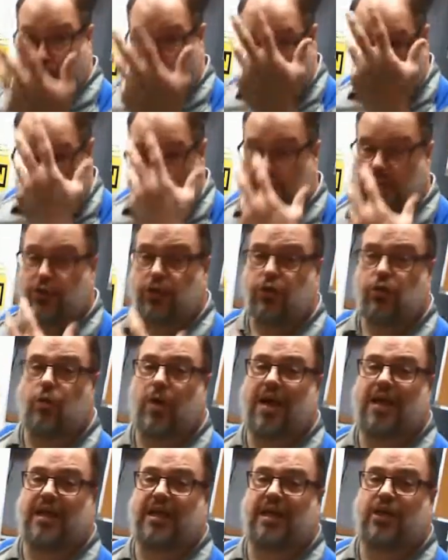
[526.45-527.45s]
what do
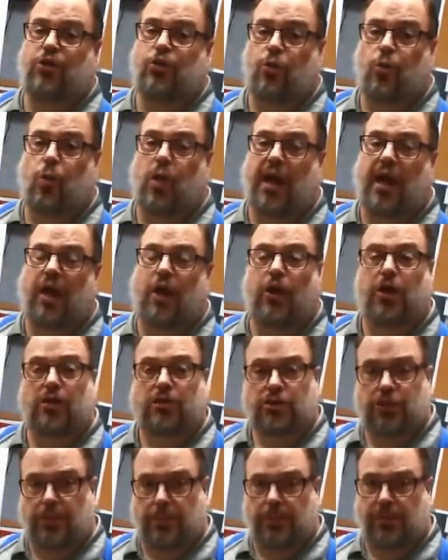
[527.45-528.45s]
I need to wear
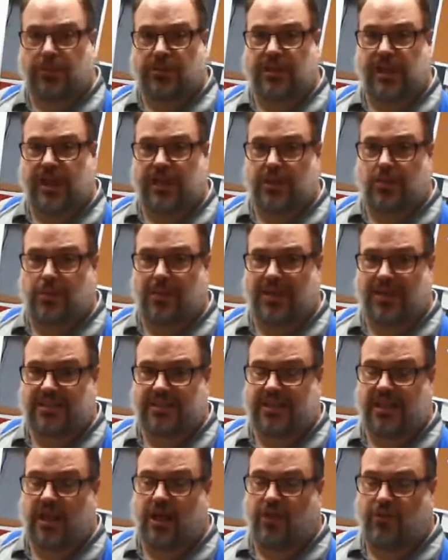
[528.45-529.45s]
to protect
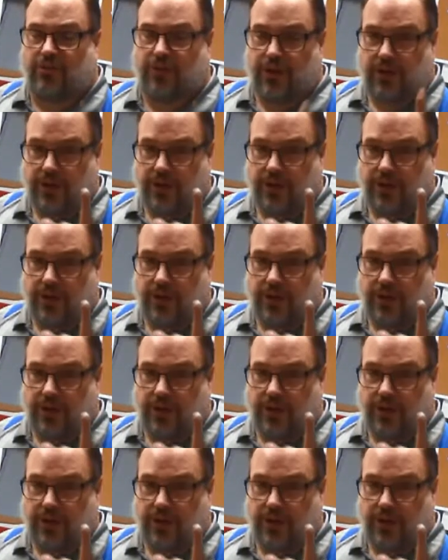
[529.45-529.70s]
myself?